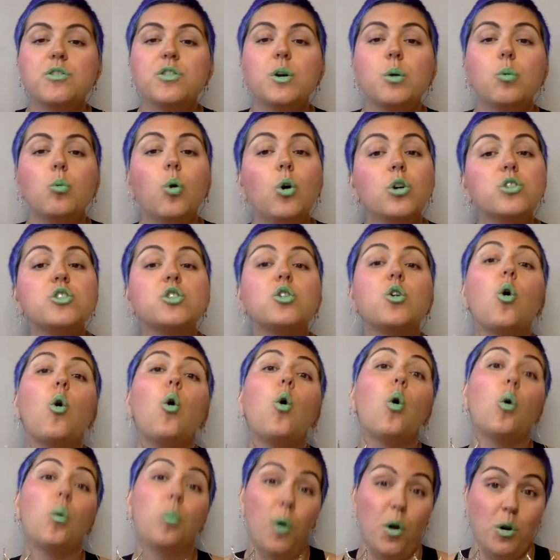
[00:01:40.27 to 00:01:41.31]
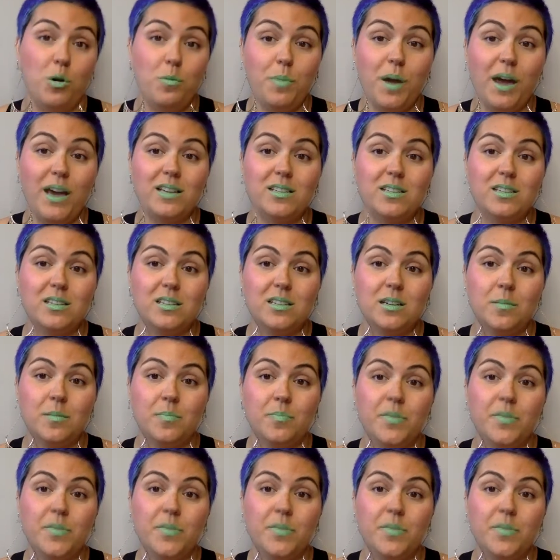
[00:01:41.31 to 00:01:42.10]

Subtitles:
that wasn't hormone-based.